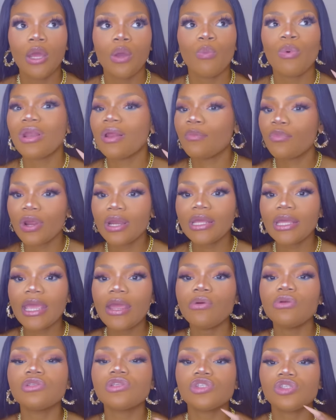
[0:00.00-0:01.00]
When I'm running
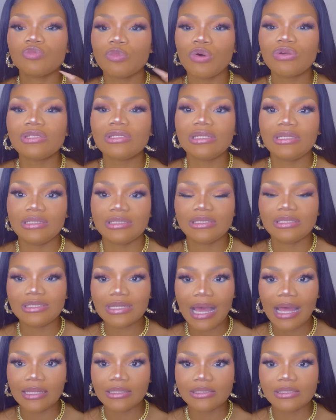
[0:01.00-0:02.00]
errands, it's mostly
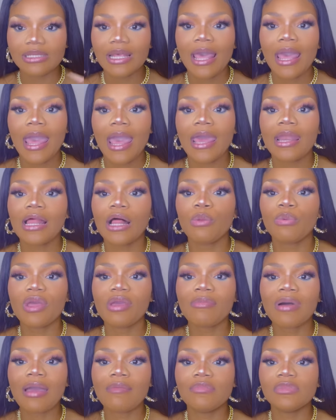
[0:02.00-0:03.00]
studs, and I'll wear
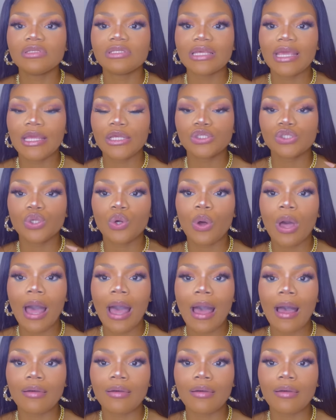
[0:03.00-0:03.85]
my Miss Exo